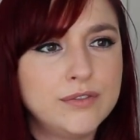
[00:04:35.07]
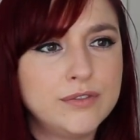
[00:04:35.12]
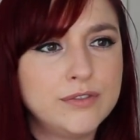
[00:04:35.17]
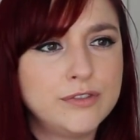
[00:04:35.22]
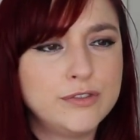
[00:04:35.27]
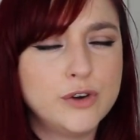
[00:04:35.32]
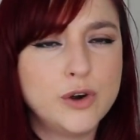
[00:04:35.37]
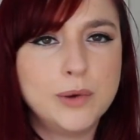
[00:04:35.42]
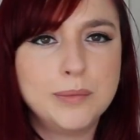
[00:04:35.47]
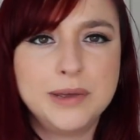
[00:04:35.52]

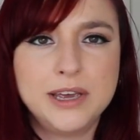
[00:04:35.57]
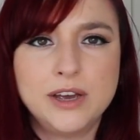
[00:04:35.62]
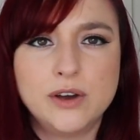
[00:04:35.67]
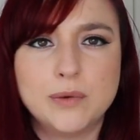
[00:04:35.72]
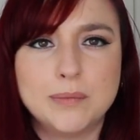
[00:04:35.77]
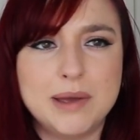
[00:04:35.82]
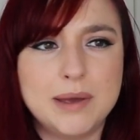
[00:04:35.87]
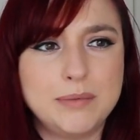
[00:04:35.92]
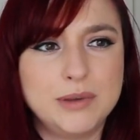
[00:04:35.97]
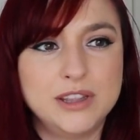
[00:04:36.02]
forming,
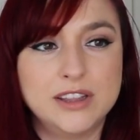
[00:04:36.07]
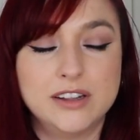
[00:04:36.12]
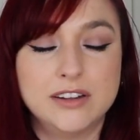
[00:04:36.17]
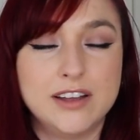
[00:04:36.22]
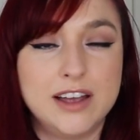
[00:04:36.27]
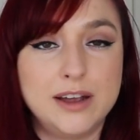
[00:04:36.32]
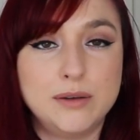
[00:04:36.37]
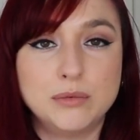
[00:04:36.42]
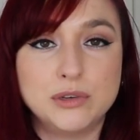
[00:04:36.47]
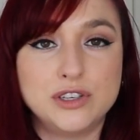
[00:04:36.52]
or maybe the
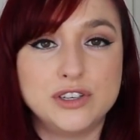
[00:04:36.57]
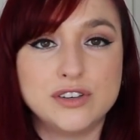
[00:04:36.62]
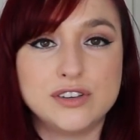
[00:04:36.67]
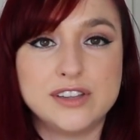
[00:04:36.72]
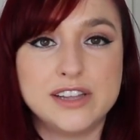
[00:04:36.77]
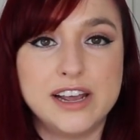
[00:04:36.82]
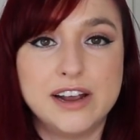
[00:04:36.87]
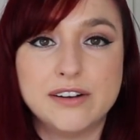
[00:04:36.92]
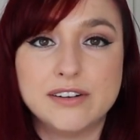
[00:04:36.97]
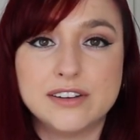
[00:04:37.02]
line was
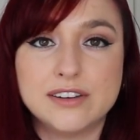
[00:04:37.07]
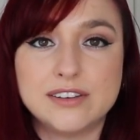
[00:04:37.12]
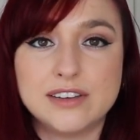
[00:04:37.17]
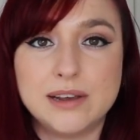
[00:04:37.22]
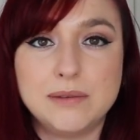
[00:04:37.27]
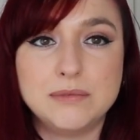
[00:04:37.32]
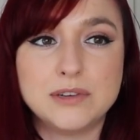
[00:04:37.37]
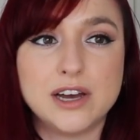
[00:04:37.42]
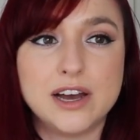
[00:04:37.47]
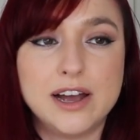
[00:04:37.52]
just there at the
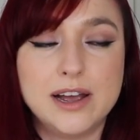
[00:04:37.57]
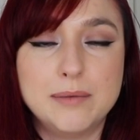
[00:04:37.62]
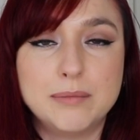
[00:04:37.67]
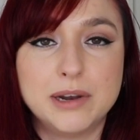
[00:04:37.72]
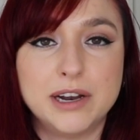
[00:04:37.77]
same time,